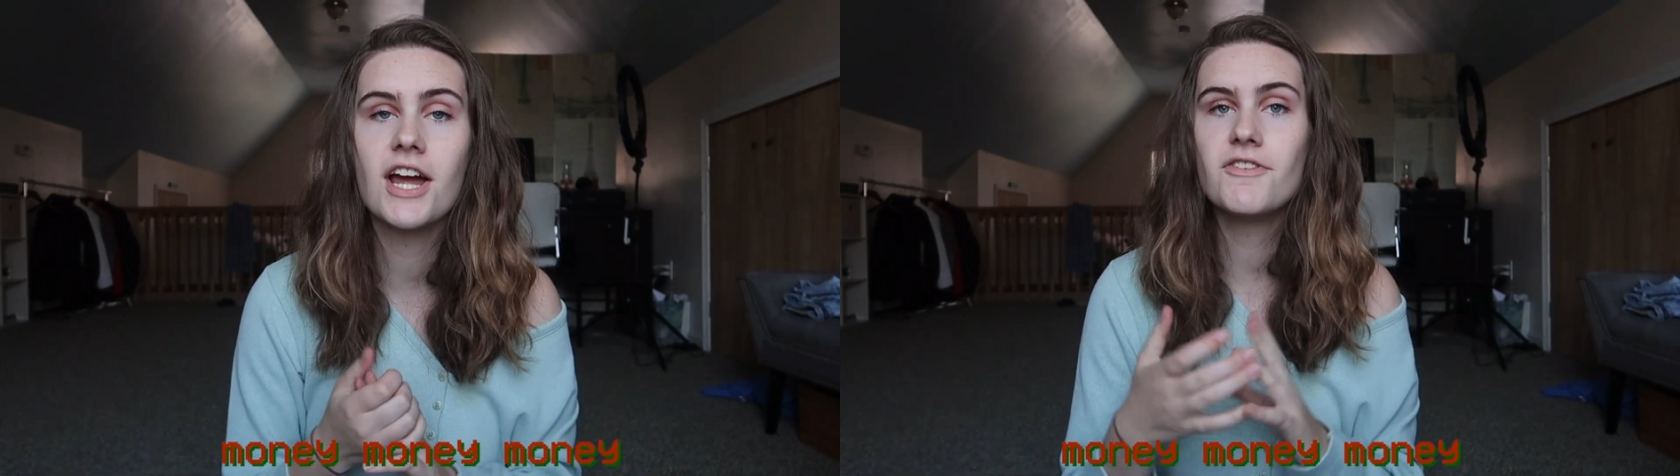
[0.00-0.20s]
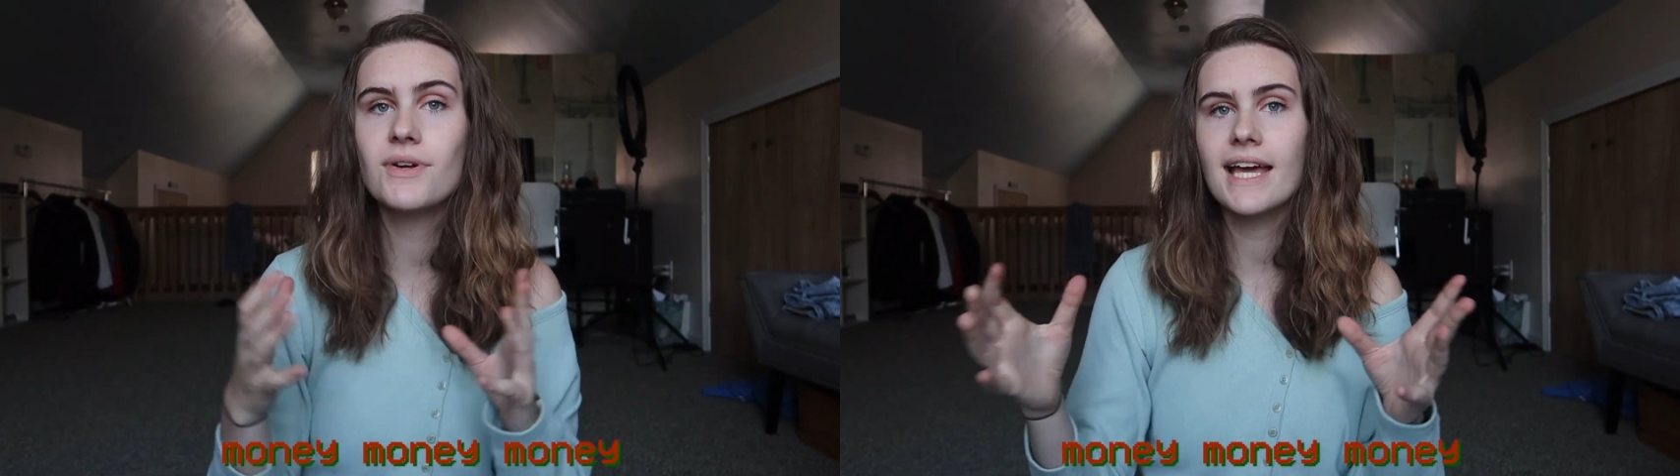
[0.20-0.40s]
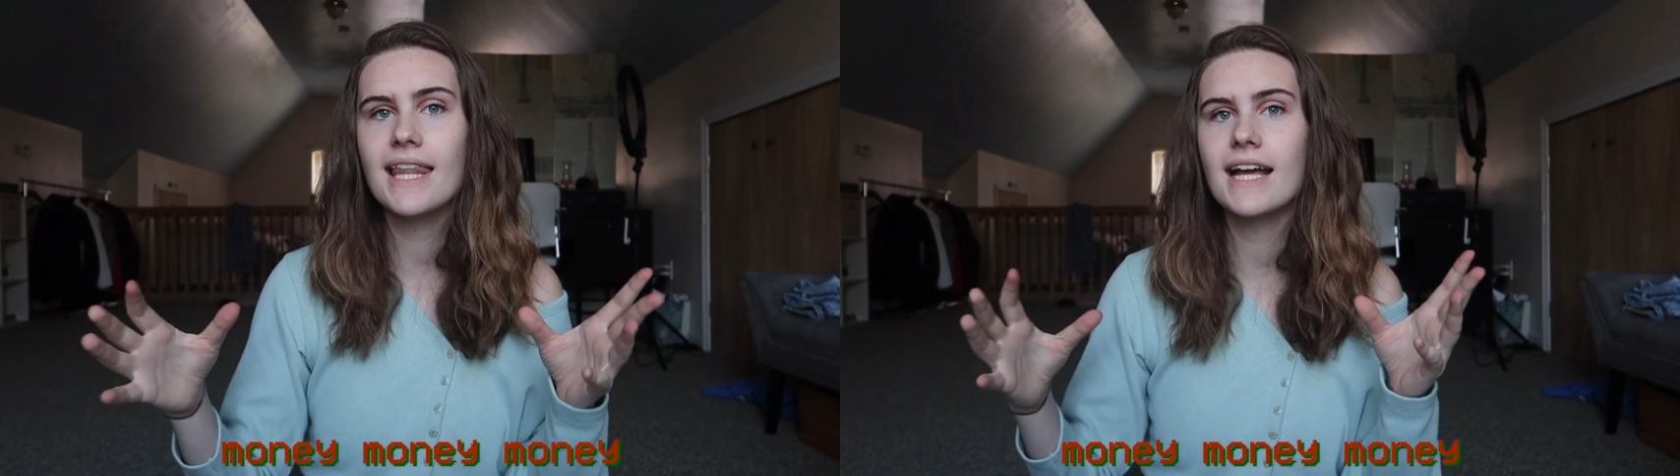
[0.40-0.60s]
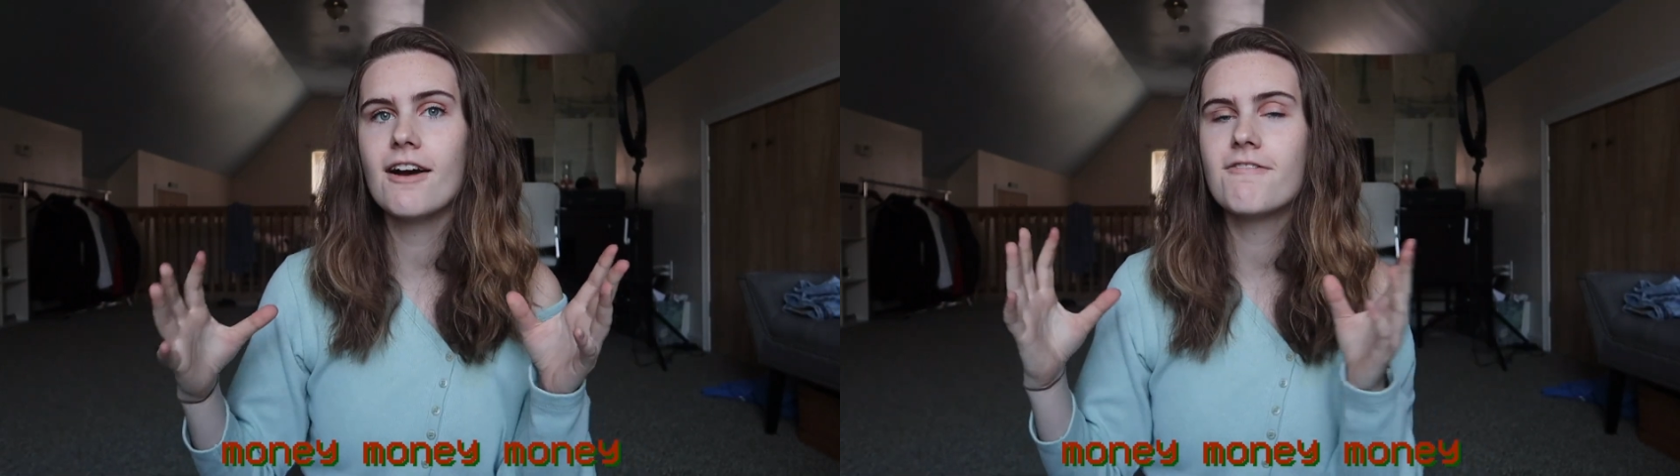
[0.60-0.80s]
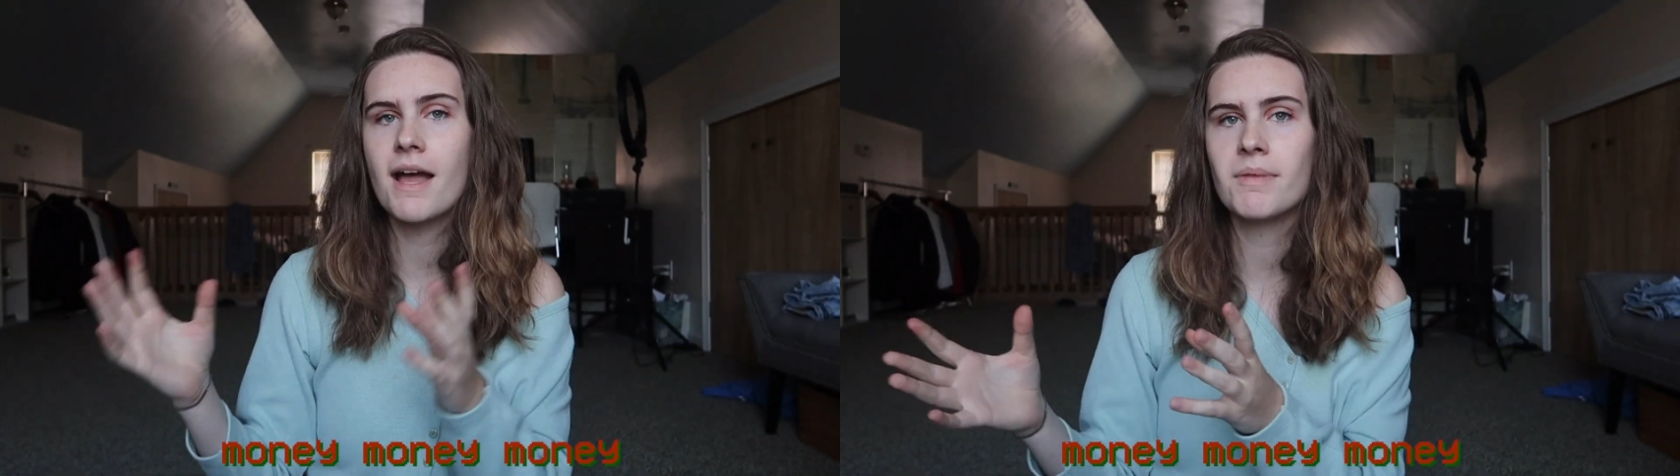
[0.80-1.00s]
If you can get like
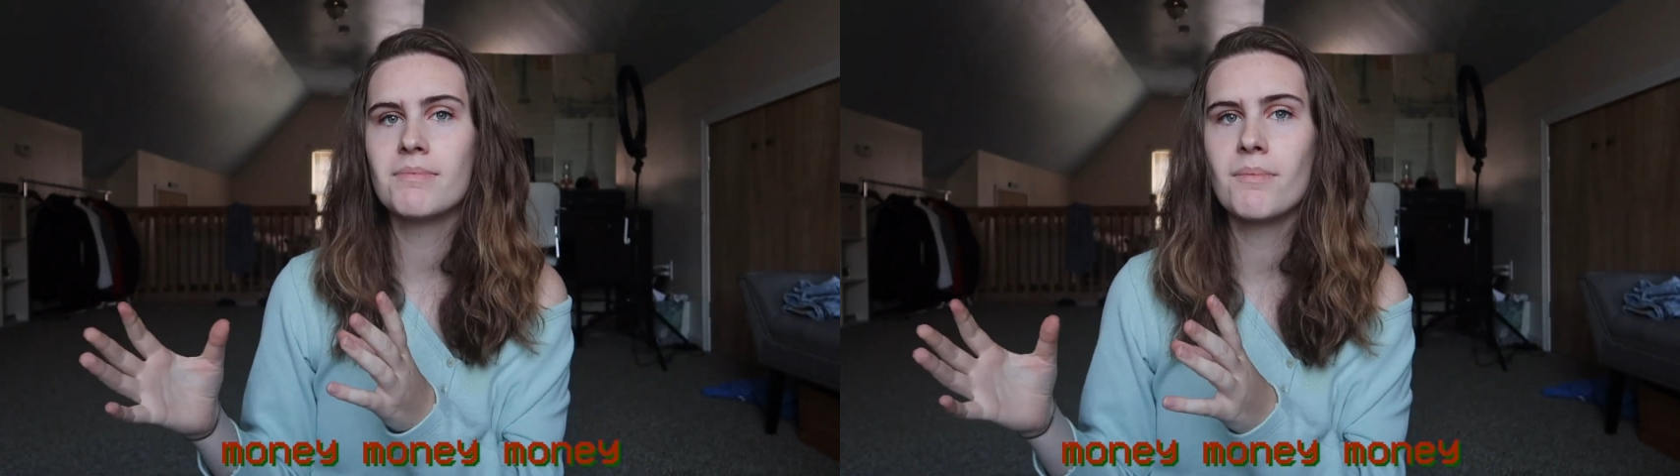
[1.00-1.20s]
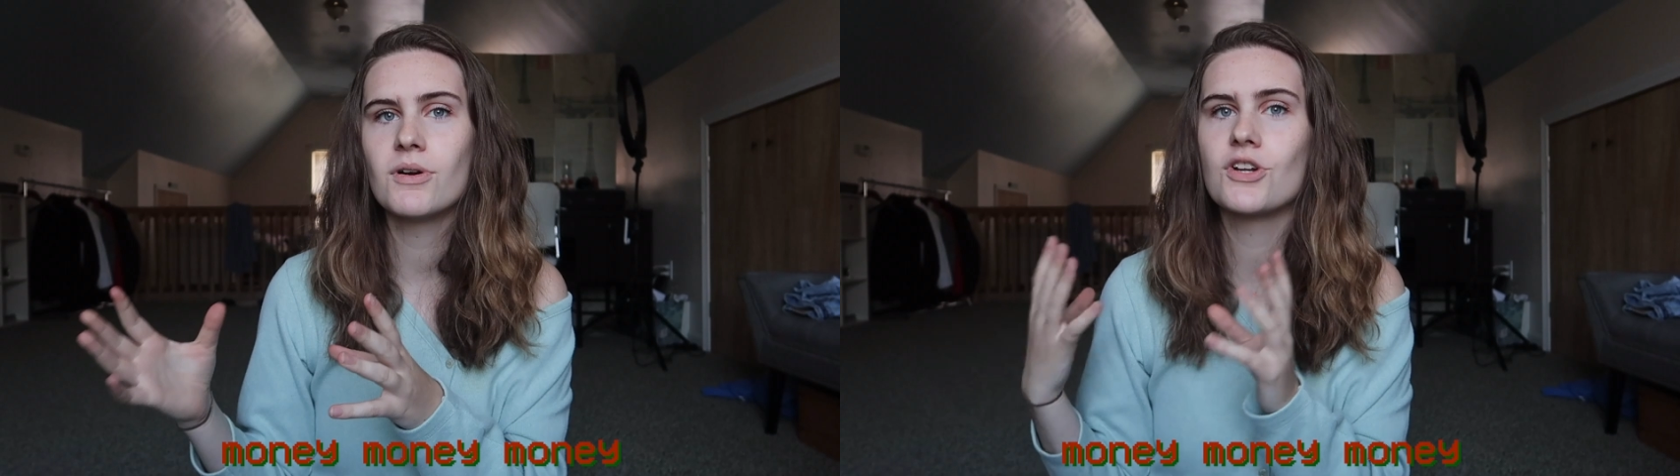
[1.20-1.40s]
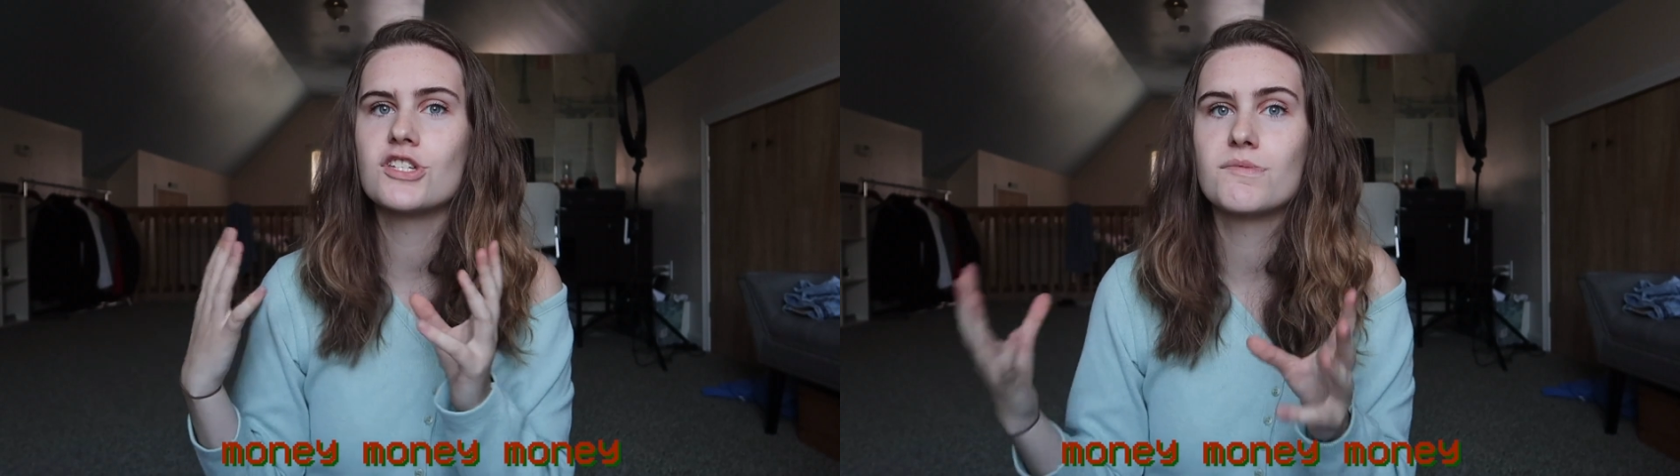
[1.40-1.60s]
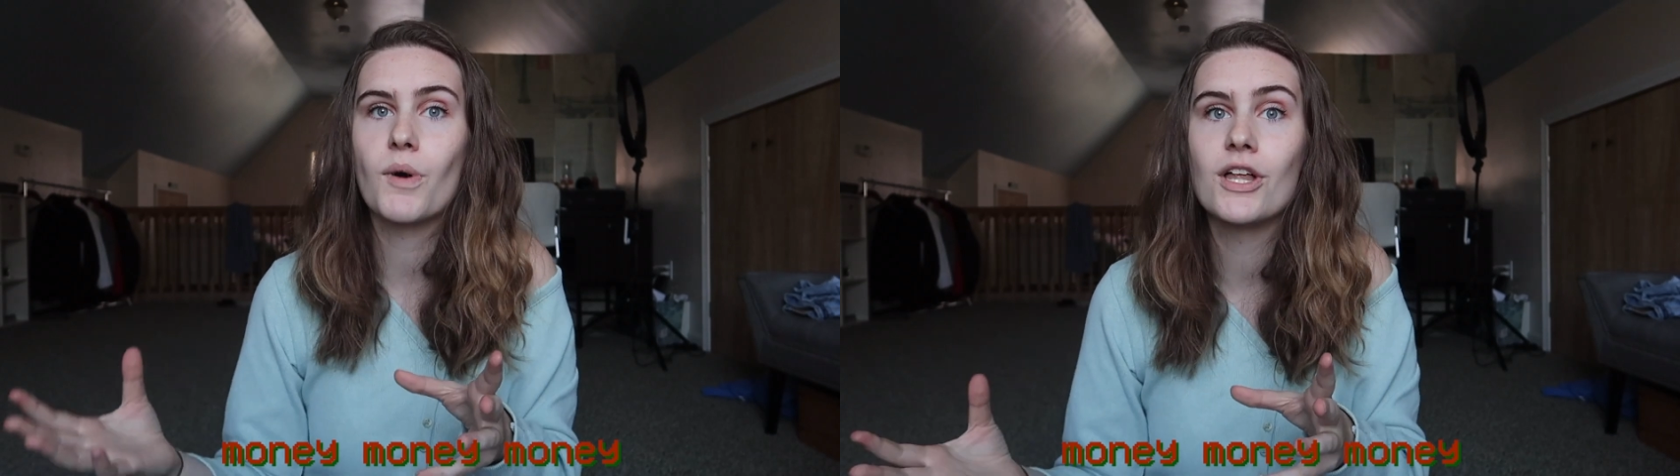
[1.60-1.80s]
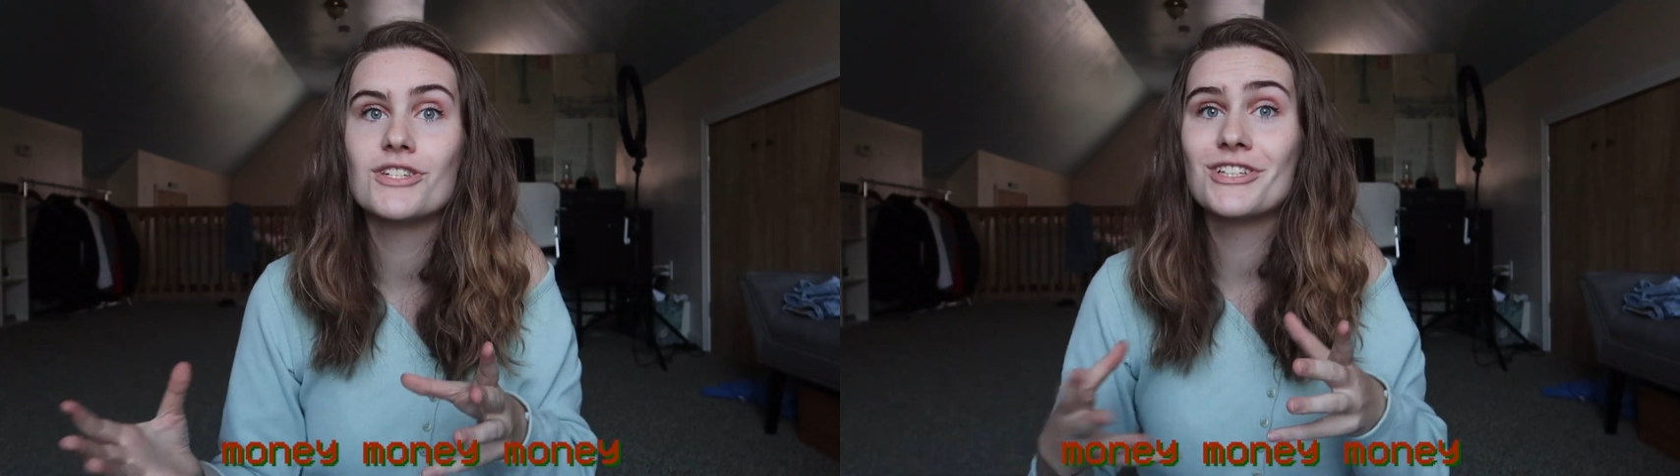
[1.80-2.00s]
a family member to
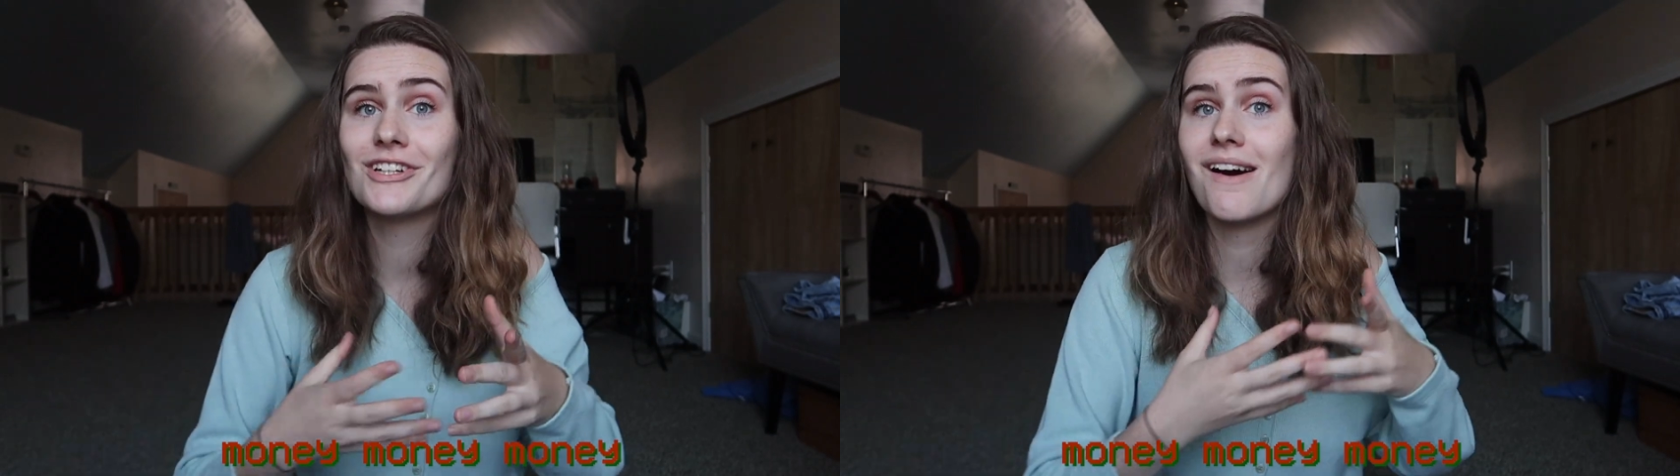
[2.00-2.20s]
sponsor